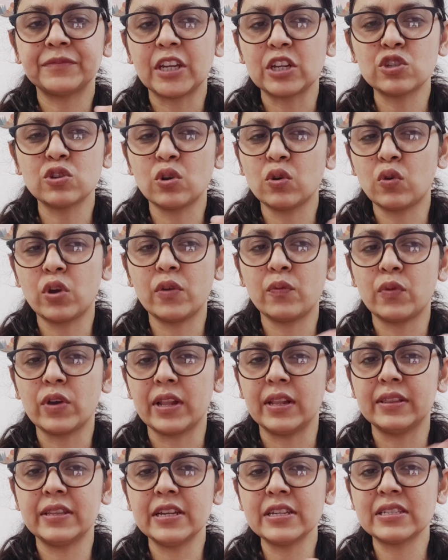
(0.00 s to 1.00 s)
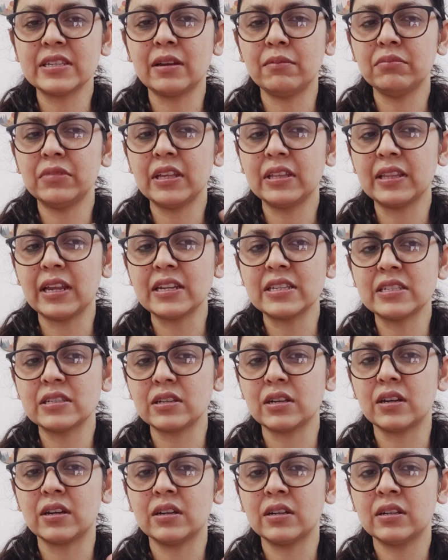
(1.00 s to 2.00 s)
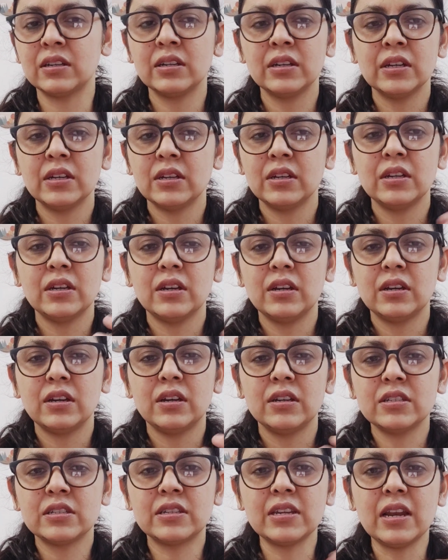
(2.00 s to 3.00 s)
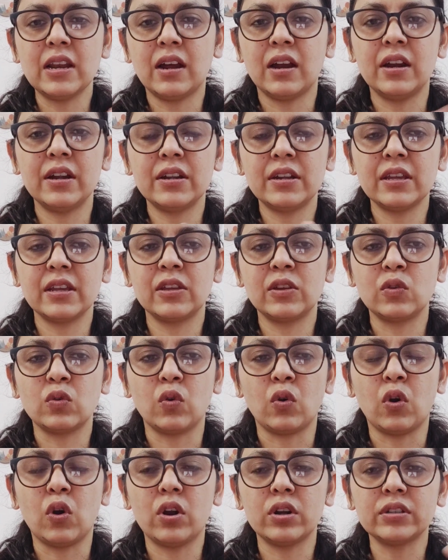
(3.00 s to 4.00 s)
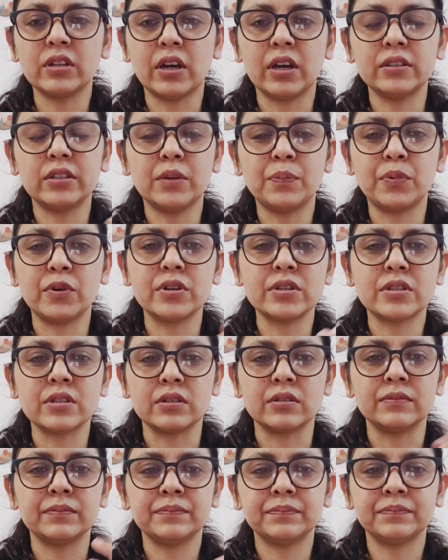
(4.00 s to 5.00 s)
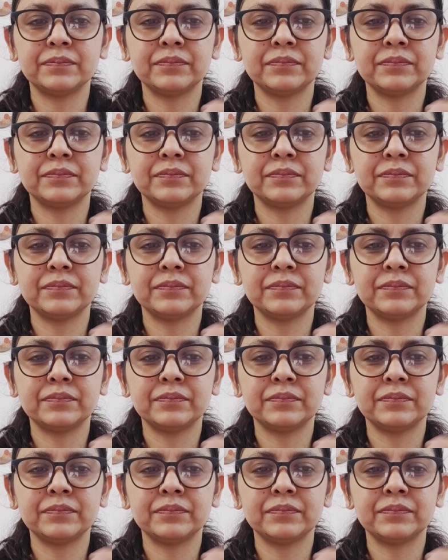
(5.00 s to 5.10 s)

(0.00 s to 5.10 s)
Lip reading: It's not going well. There's something that's still hurting you or the other person.